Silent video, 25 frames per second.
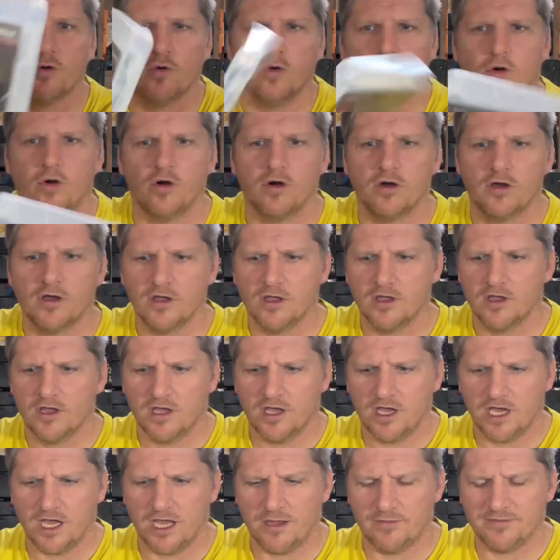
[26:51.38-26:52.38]
cool.
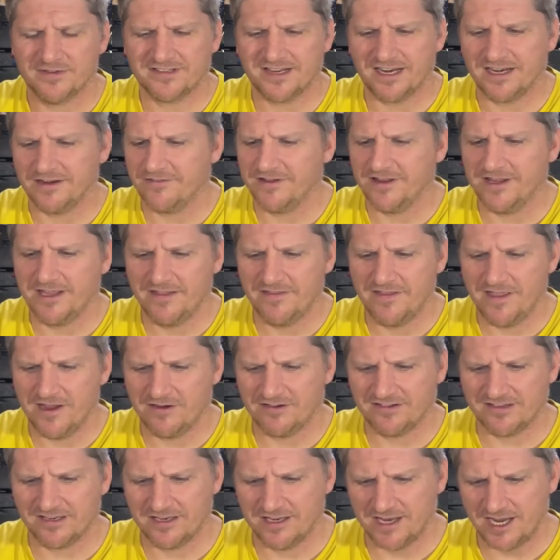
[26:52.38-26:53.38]
Um, it's got everything in
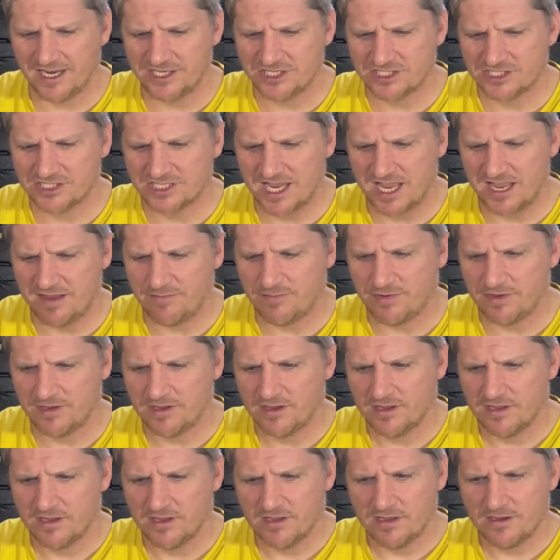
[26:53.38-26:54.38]
there. It's a nice shape.
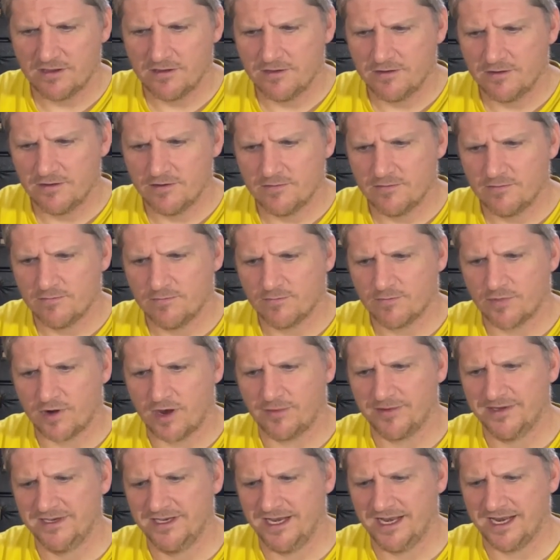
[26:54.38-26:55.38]

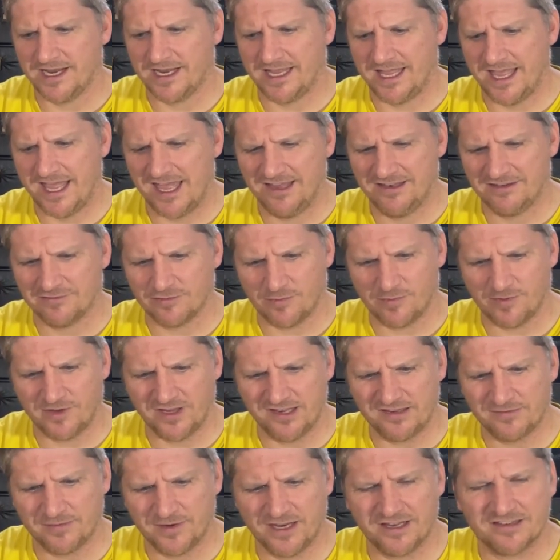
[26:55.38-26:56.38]
Probably need a case
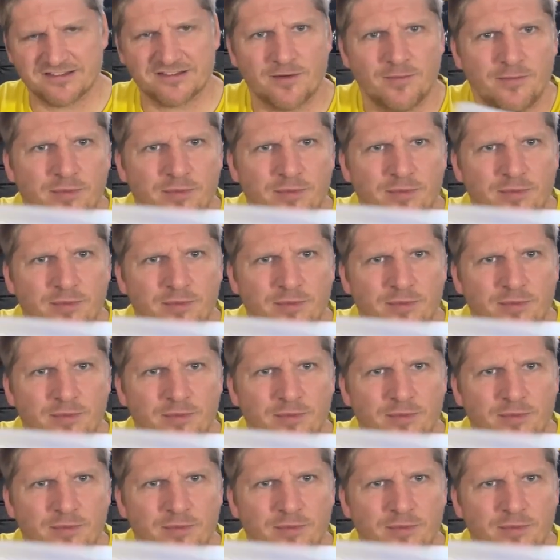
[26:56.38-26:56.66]
replacement at